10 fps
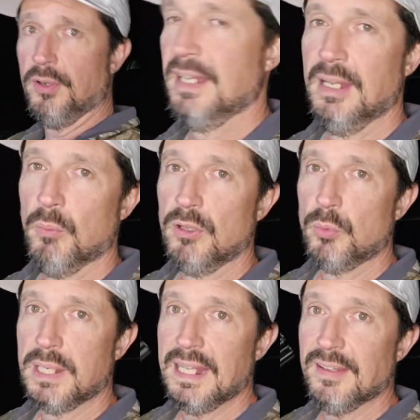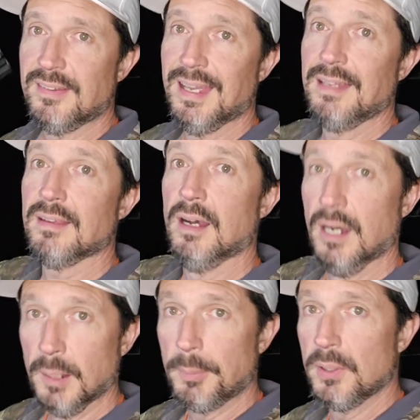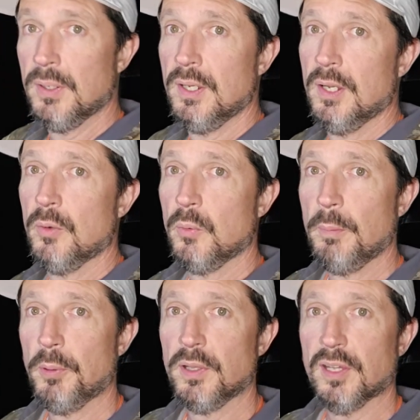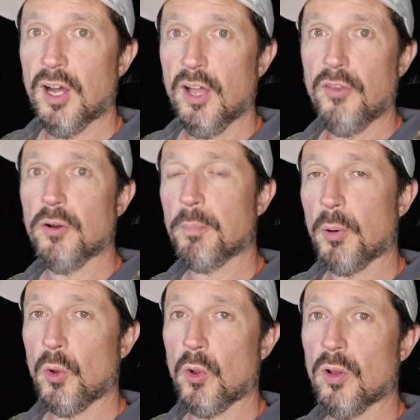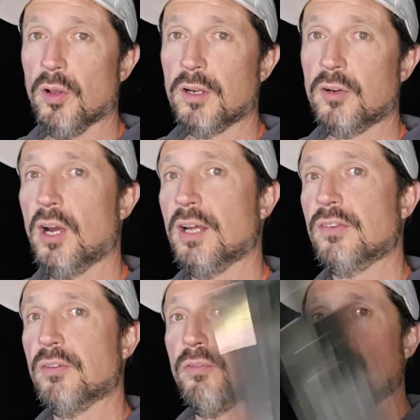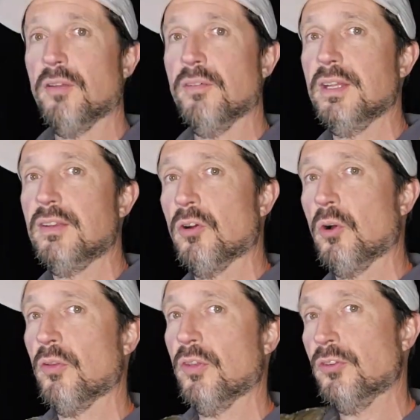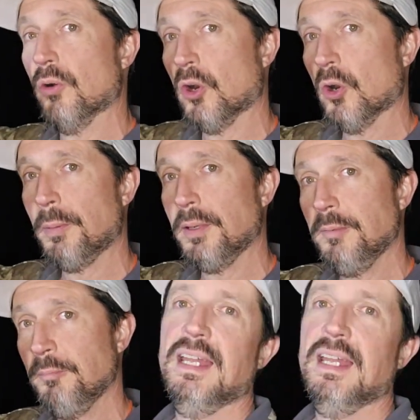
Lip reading: And then once we get the tent up, we put the other pole across the front of it to hold the door open.